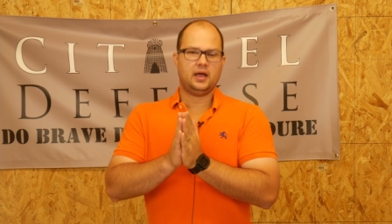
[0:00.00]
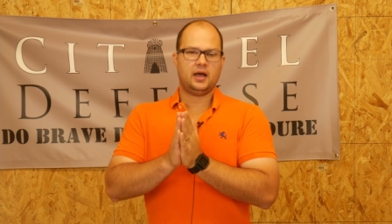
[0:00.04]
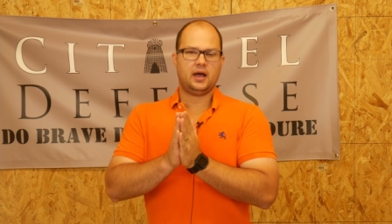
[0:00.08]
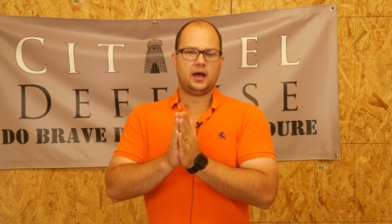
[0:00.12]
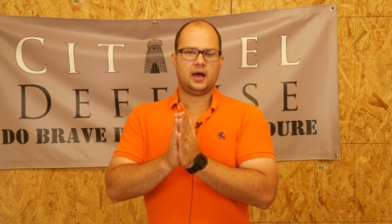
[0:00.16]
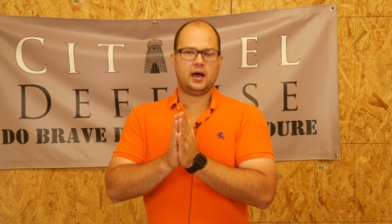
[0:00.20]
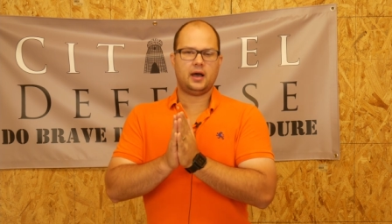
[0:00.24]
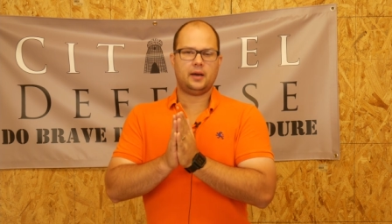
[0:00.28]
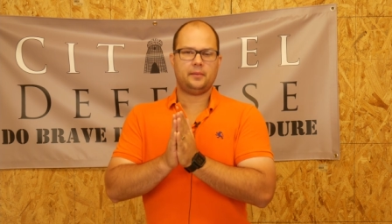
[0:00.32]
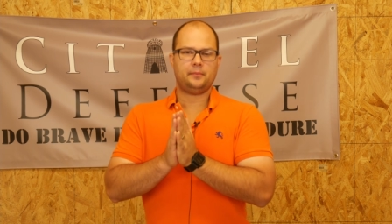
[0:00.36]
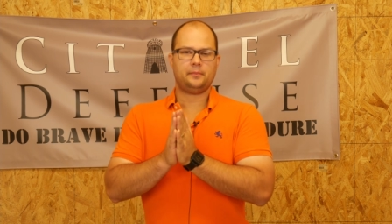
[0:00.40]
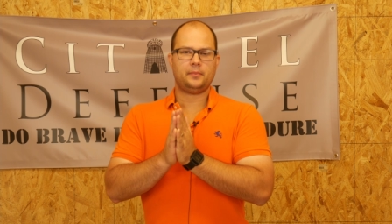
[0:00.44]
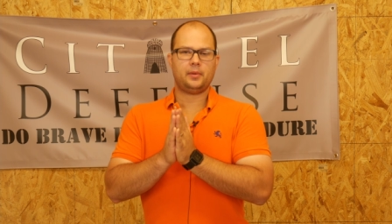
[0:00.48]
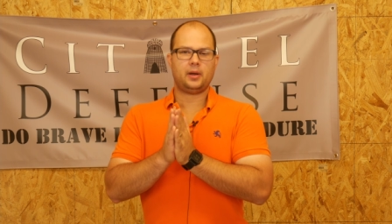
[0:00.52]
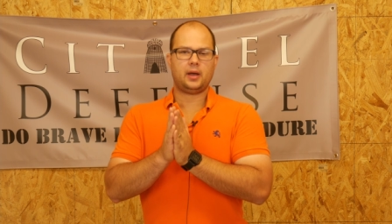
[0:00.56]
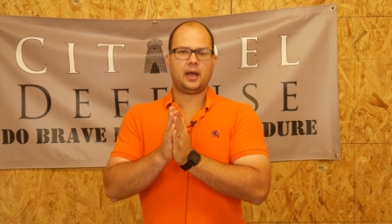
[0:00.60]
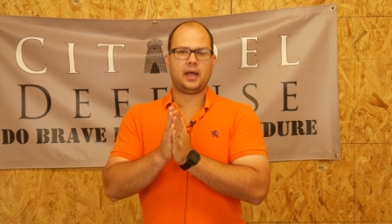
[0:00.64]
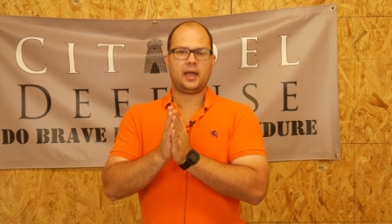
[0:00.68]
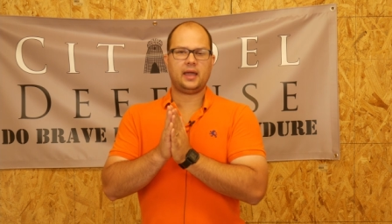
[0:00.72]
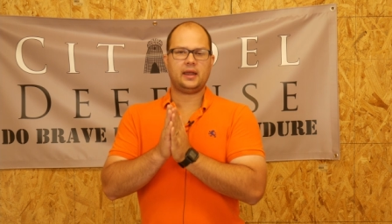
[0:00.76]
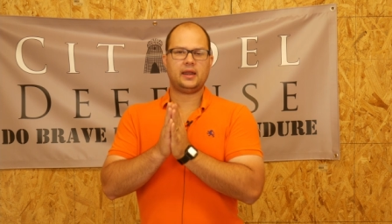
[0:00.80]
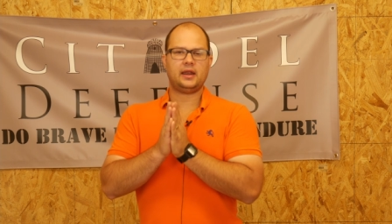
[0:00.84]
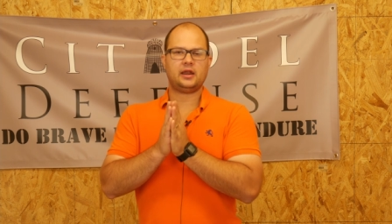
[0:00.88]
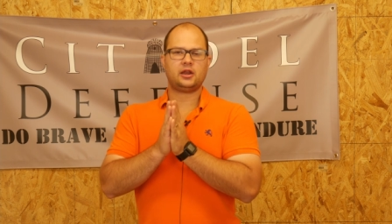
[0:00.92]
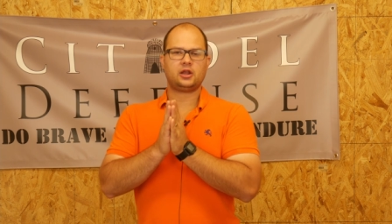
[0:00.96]
Um,
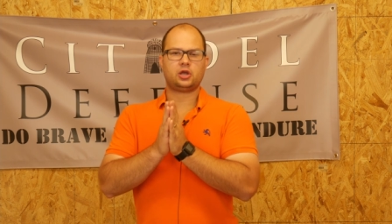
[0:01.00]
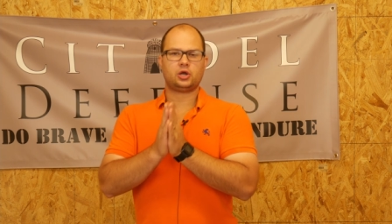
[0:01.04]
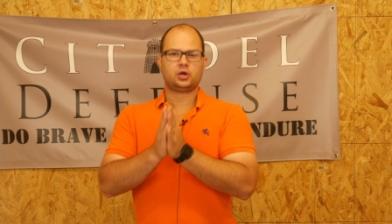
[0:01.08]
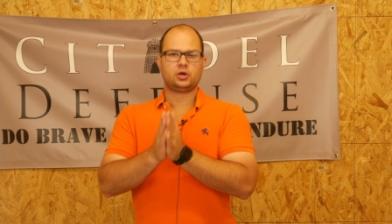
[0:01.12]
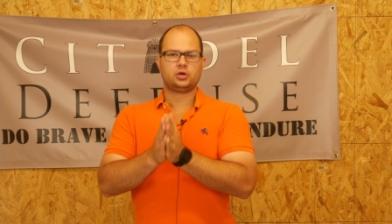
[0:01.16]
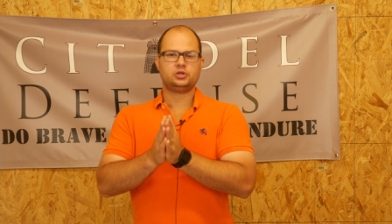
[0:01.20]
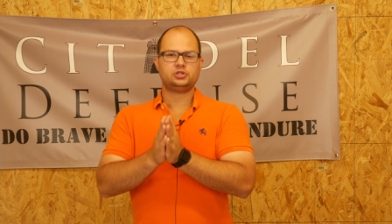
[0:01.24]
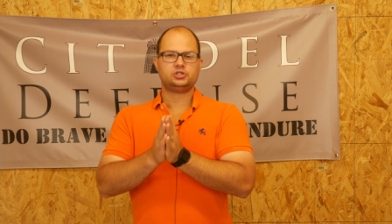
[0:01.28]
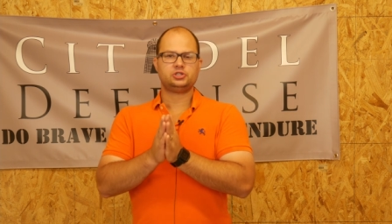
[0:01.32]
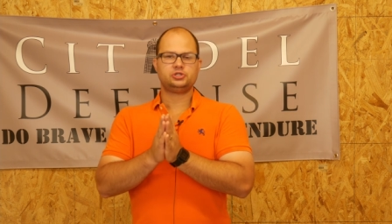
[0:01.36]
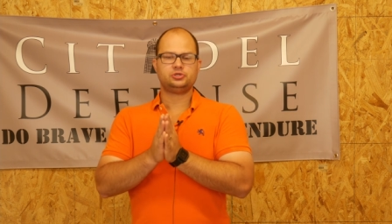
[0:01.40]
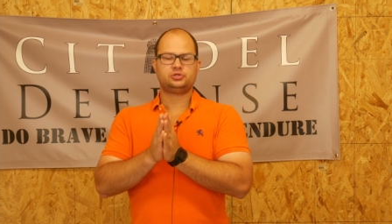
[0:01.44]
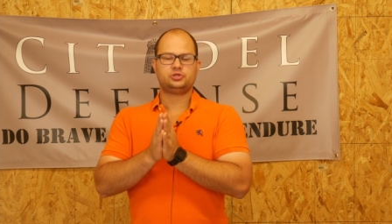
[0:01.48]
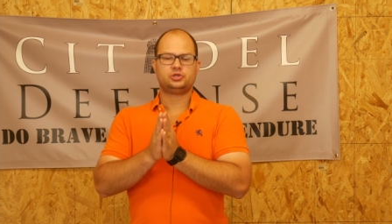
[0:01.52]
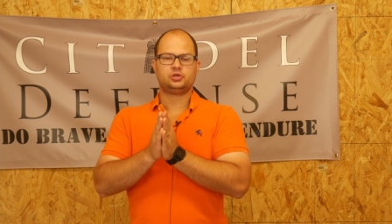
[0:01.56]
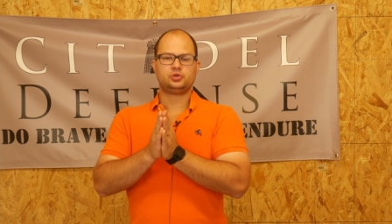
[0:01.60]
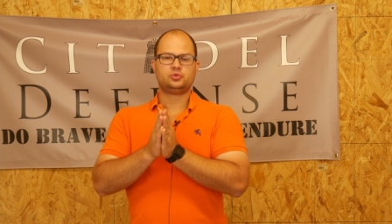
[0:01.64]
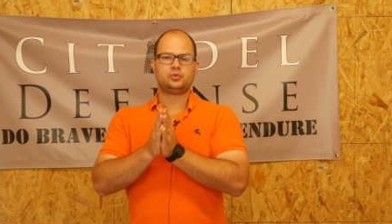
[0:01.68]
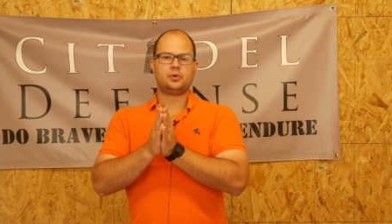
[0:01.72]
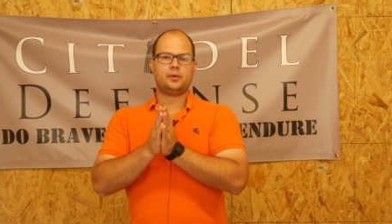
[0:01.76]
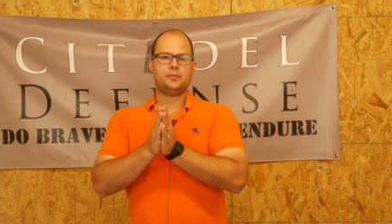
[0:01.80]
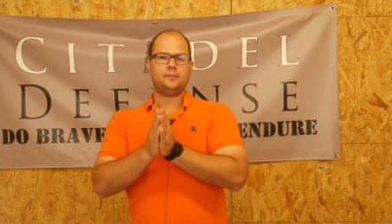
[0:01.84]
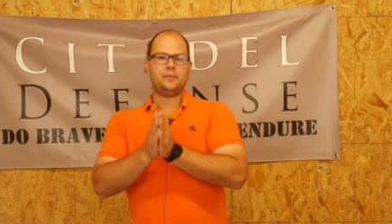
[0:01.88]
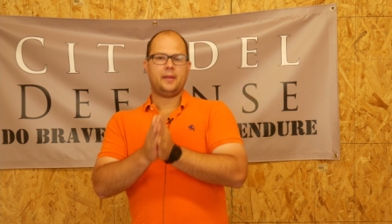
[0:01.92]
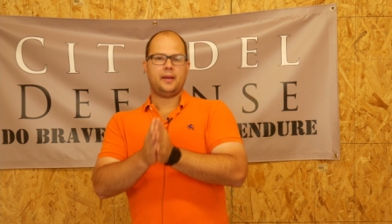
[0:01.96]
and encourage you to
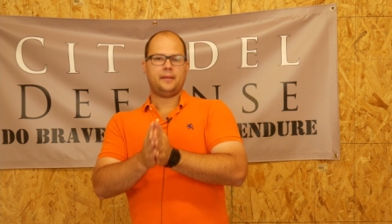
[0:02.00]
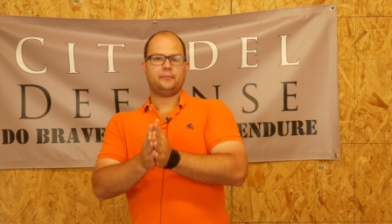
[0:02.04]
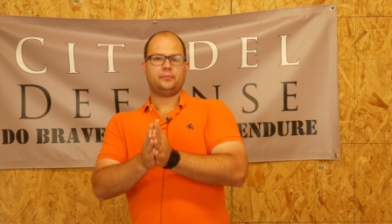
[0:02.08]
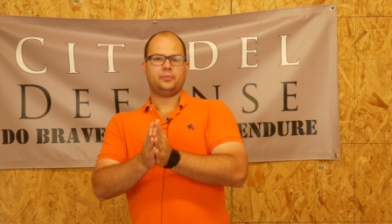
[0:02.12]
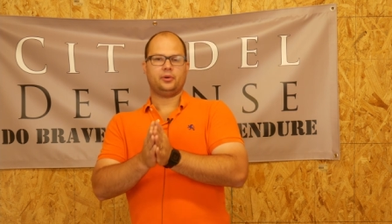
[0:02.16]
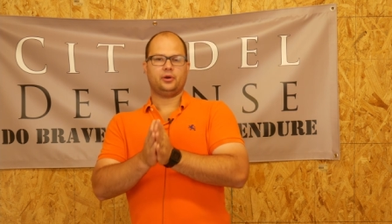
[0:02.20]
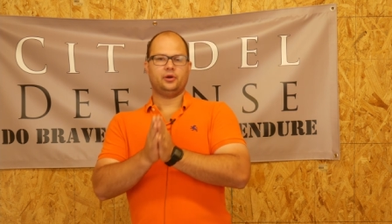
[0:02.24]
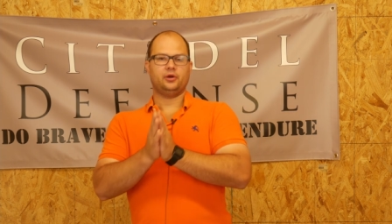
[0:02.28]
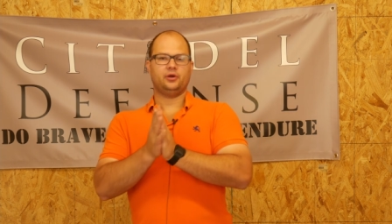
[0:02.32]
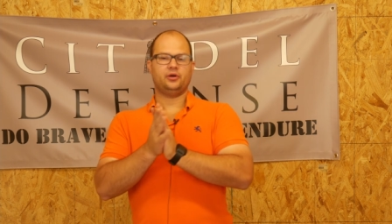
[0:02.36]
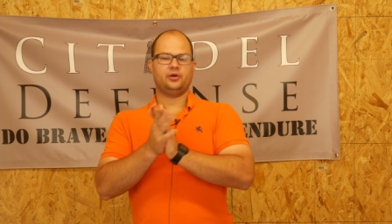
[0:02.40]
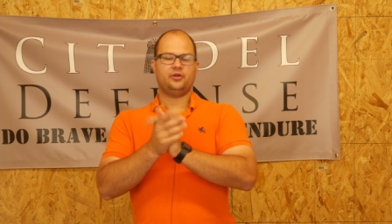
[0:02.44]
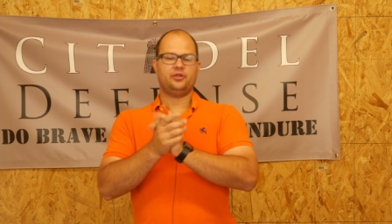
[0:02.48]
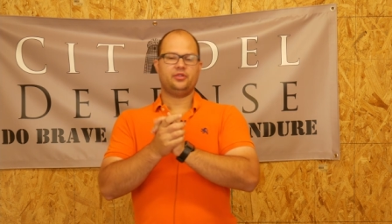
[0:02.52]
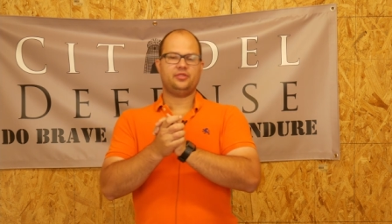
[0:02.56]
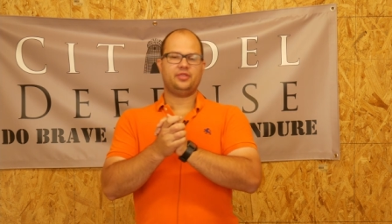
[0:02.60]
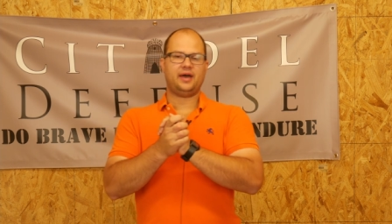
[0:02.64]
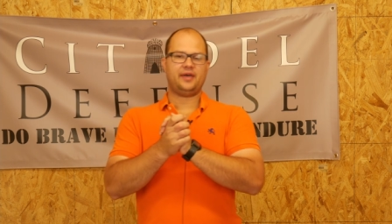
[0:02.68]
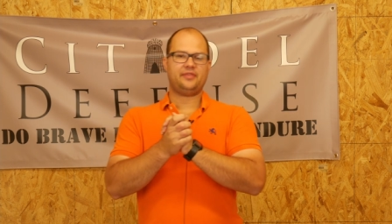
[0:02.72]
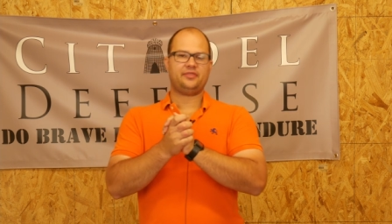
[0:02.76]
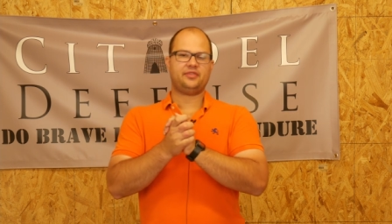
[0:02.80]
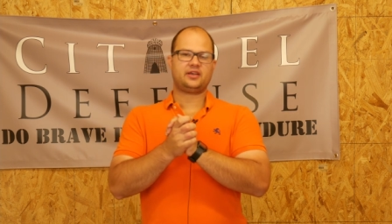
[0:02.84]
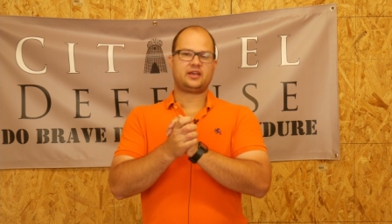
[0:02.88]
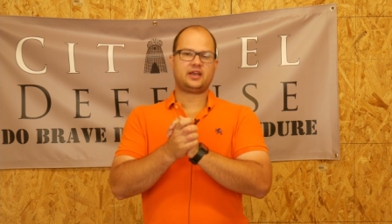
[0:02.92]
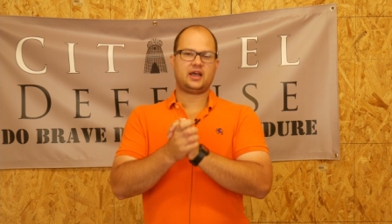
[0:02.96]
remember
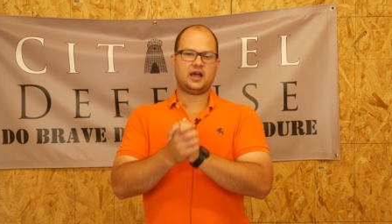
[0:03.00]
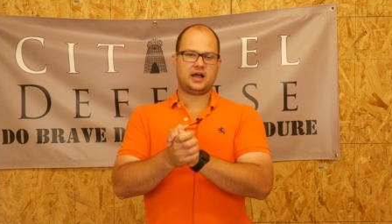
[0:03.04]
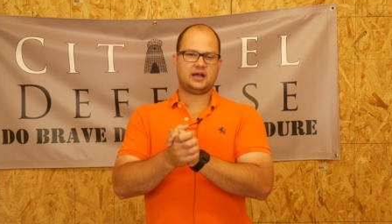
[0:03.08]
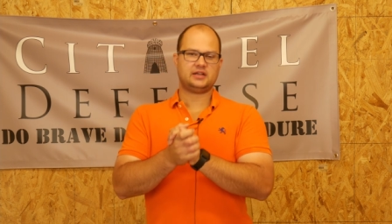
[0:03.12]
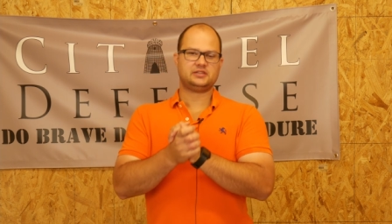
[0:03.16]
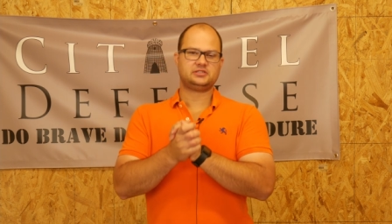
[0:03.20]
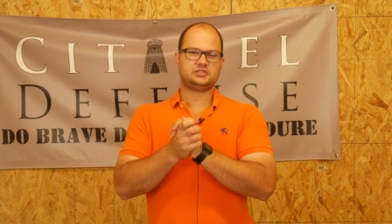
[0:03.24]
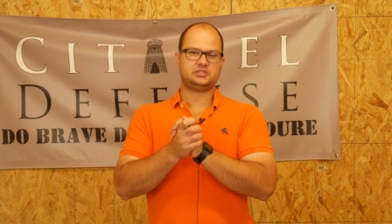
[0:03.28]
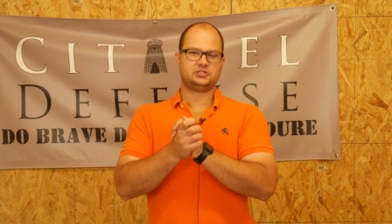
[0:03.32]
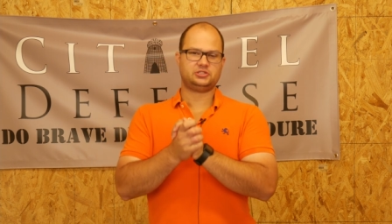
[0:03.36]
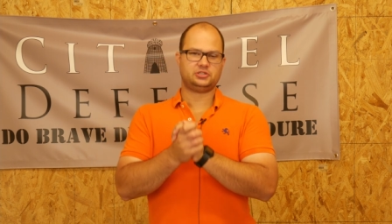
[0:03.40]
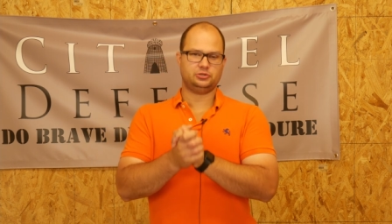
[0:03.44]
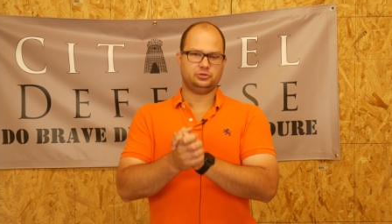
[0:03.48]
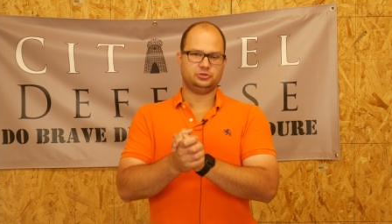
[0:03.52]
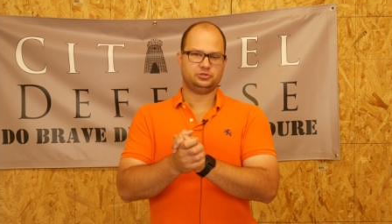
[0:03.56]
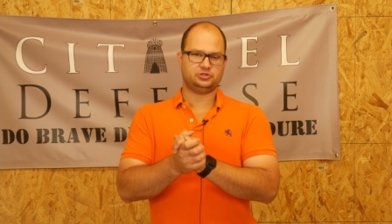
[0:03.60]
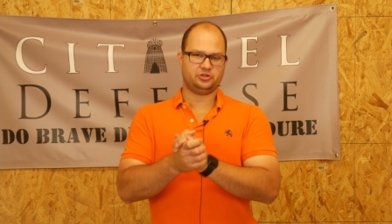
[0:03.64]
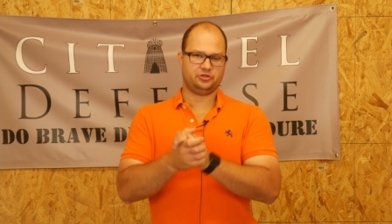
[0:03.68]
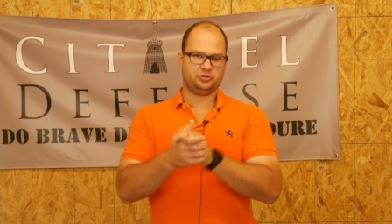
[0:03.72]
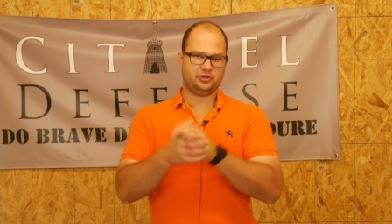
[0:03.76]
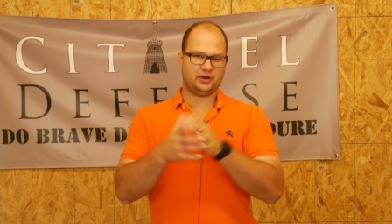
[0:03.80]
that the Constitution,